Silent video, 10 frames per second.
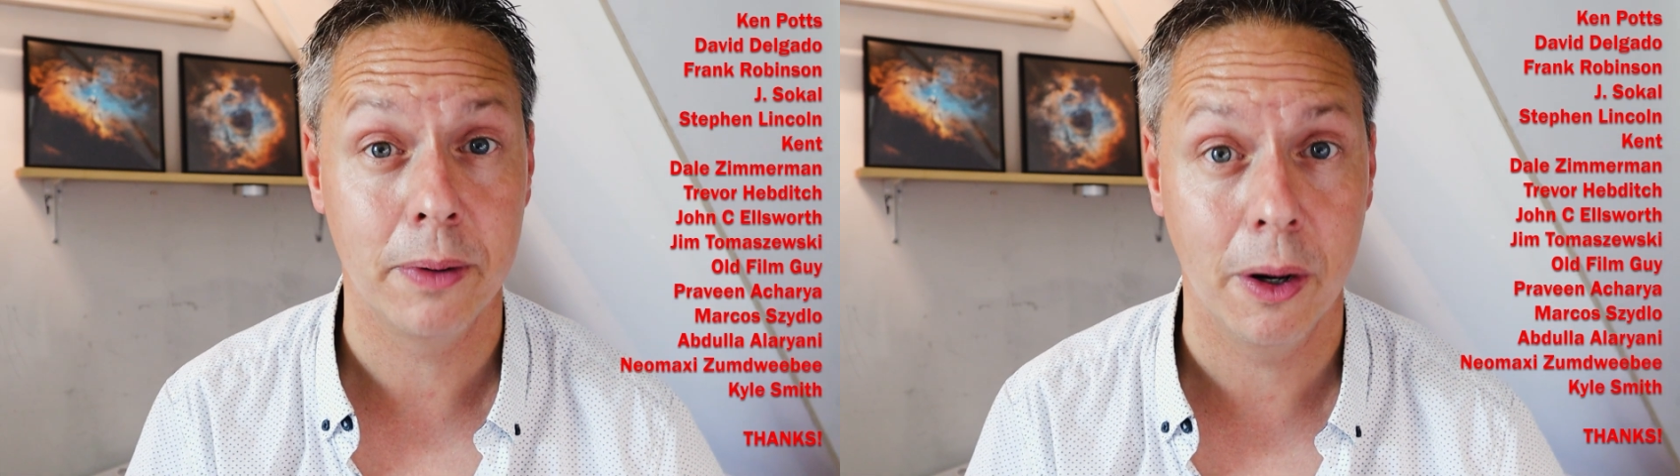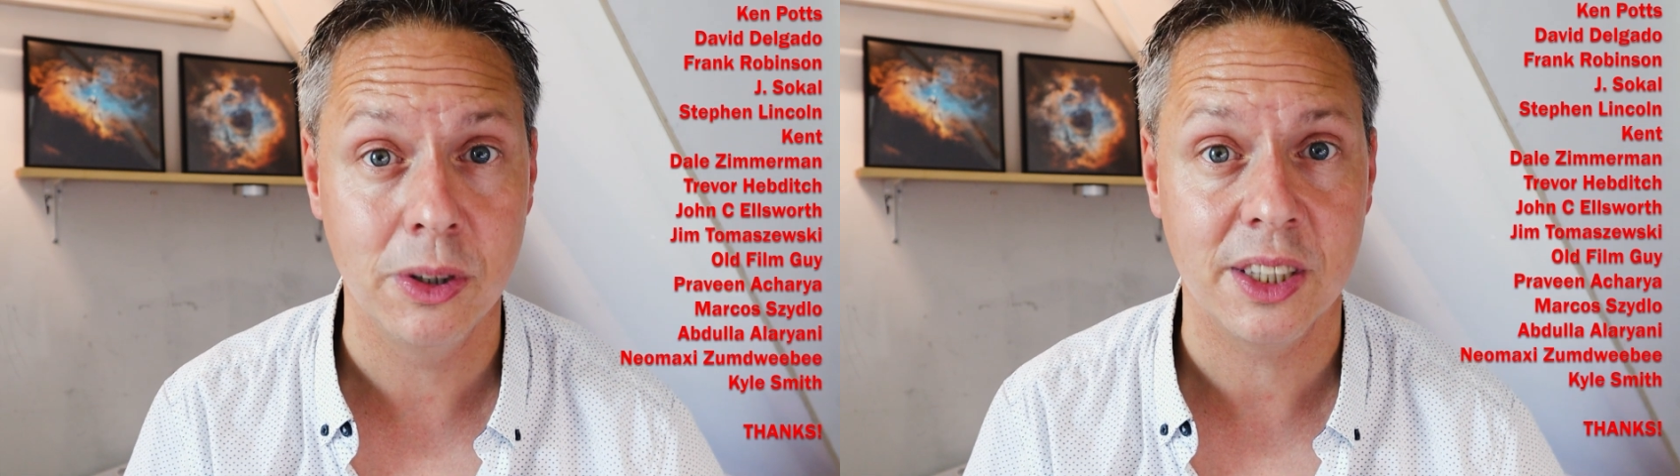
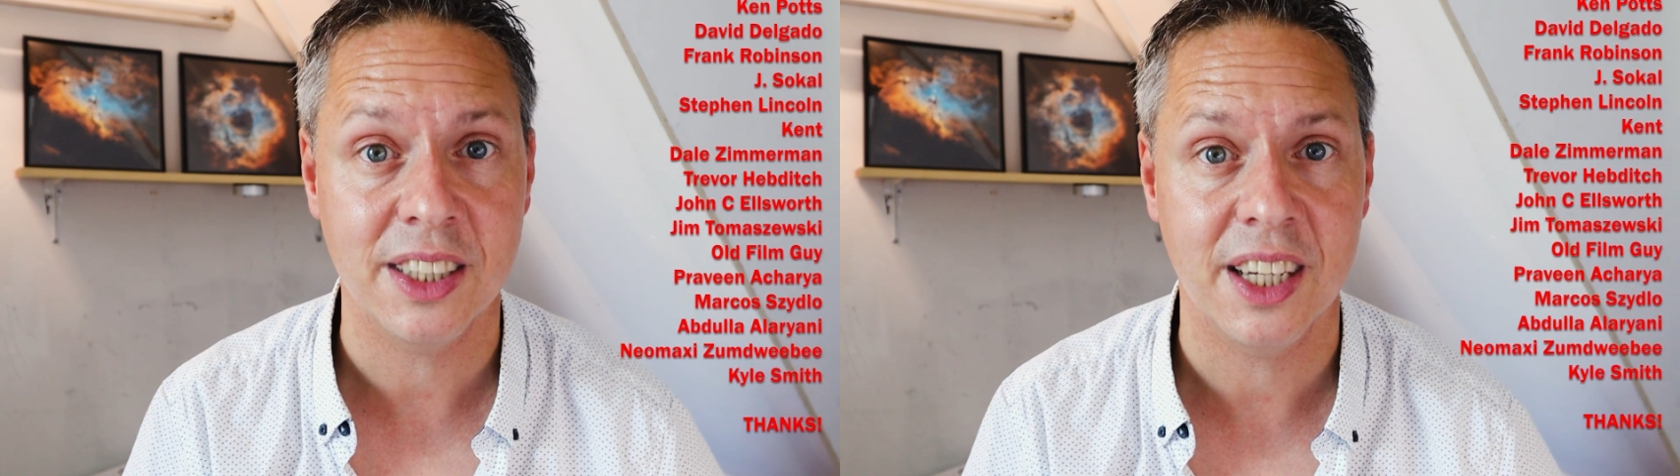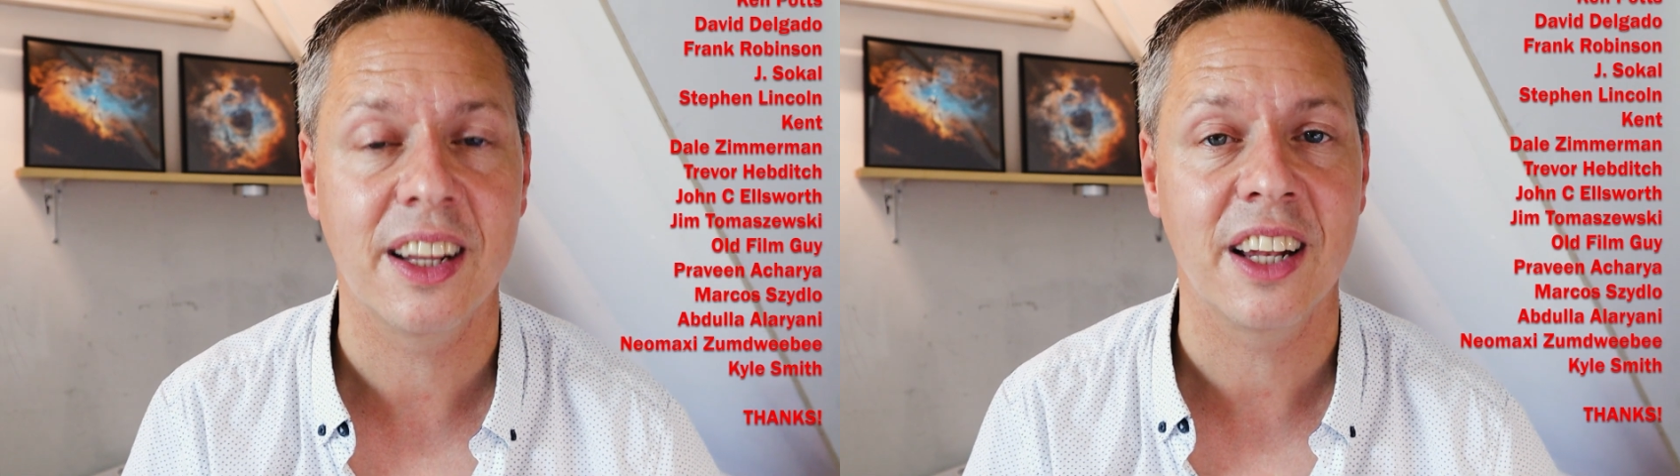processing
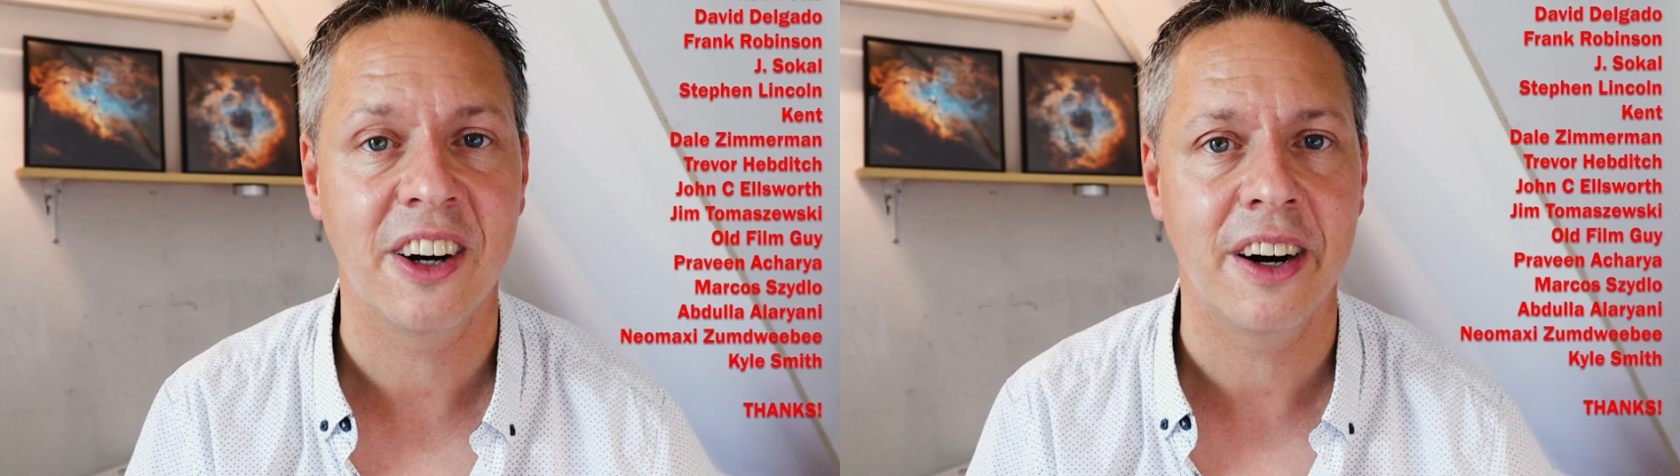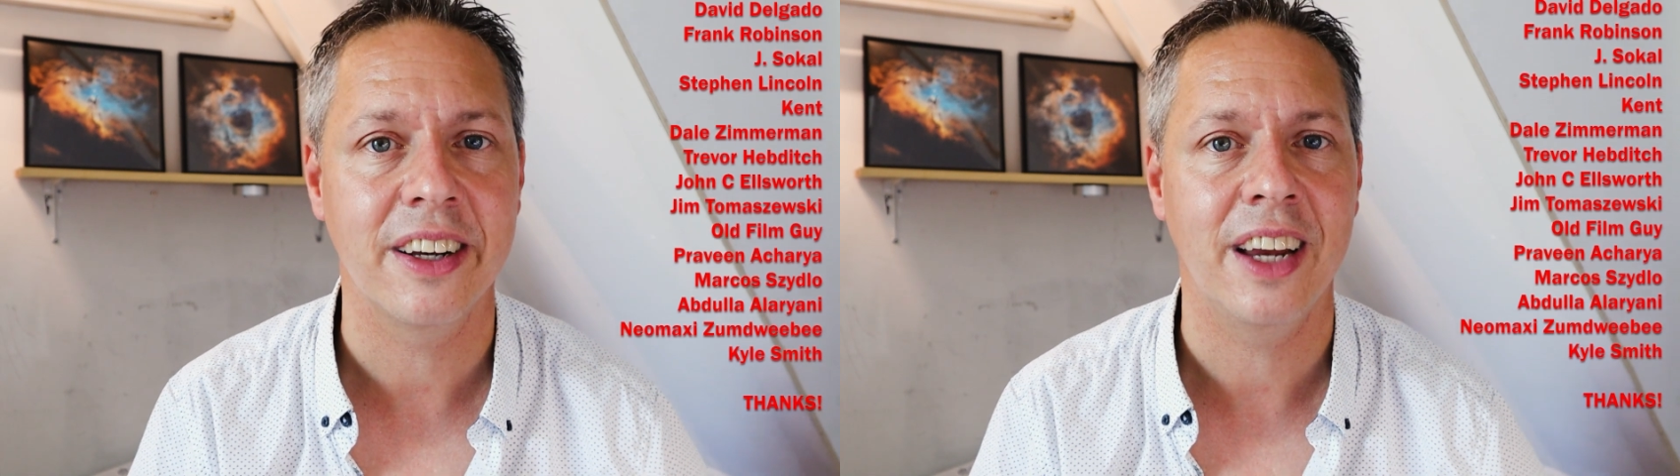processing that
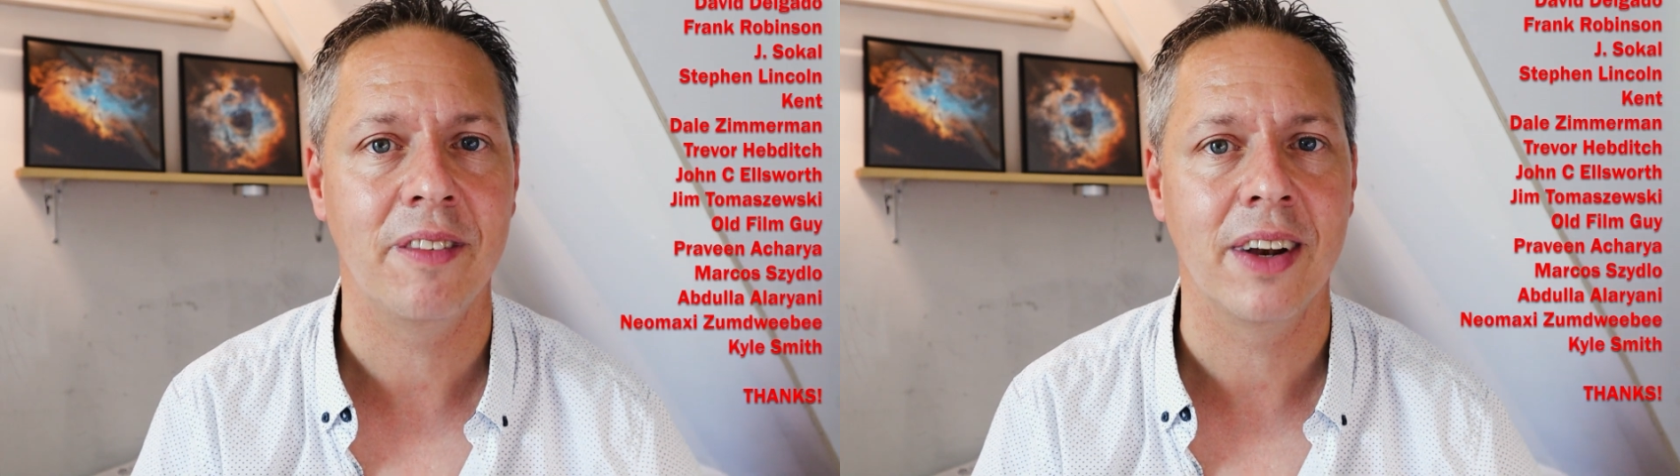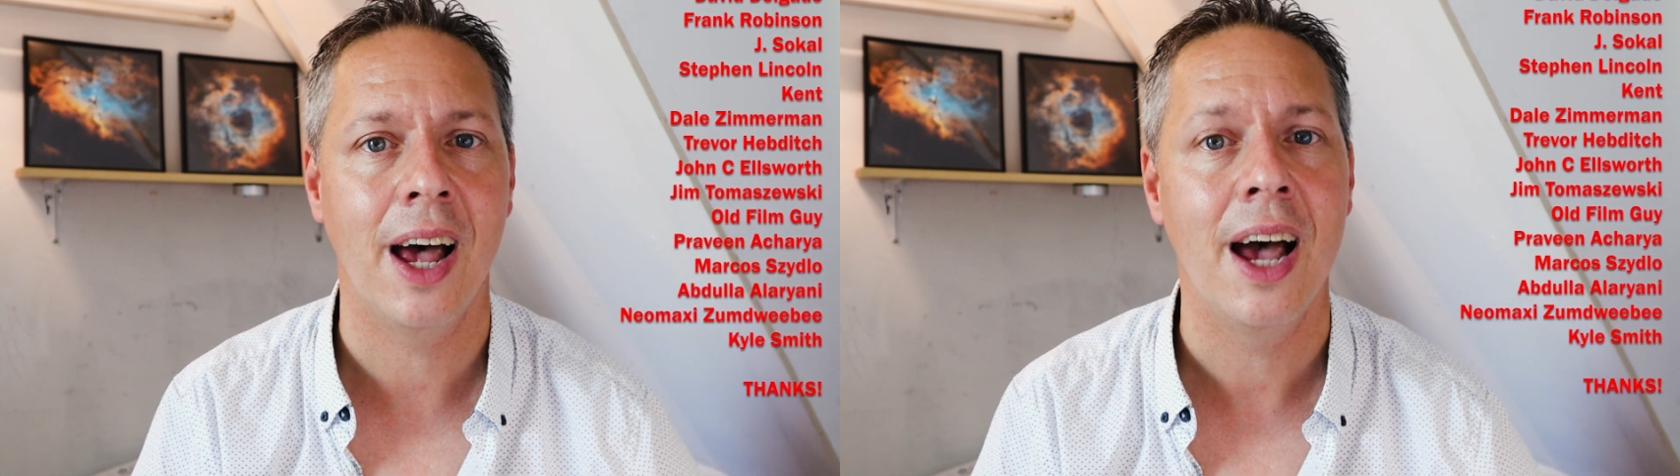heart
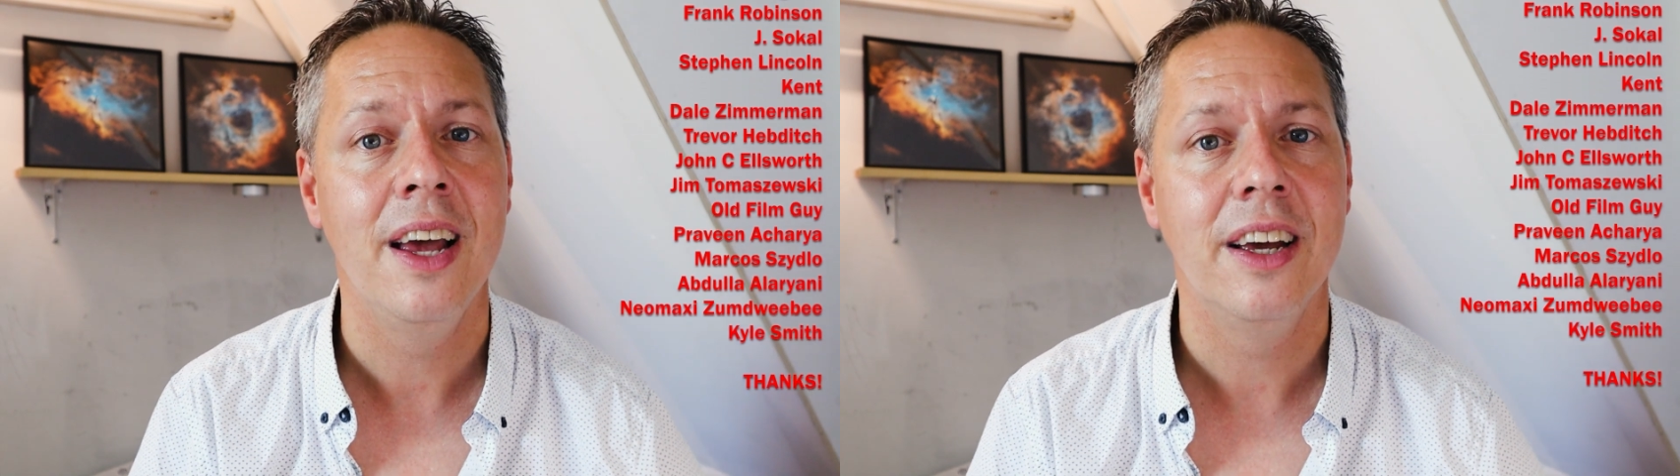nebula